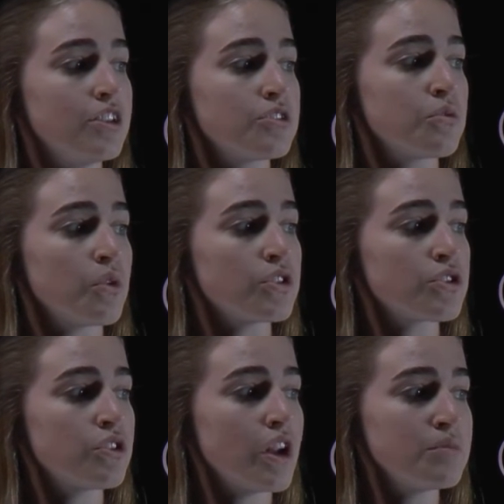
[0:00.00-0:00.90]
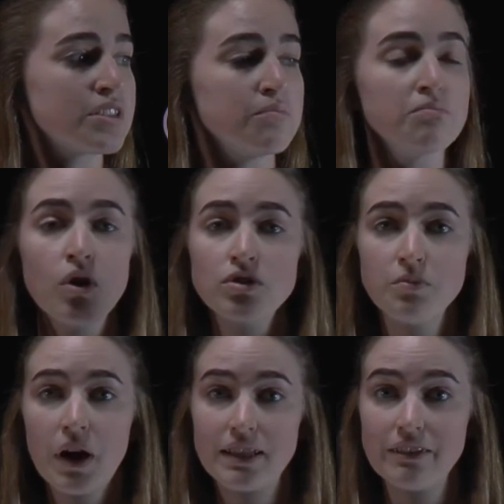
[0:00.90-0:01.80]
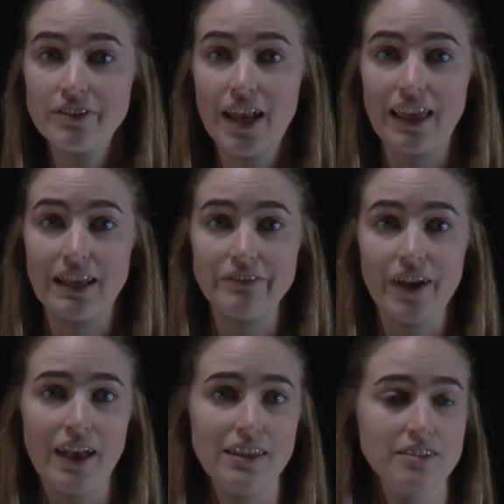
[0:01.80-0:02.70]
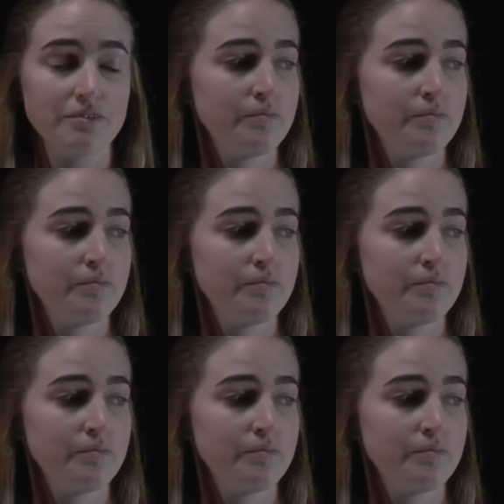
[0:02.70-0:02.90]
So we want two numbers that multiply to give negative 8.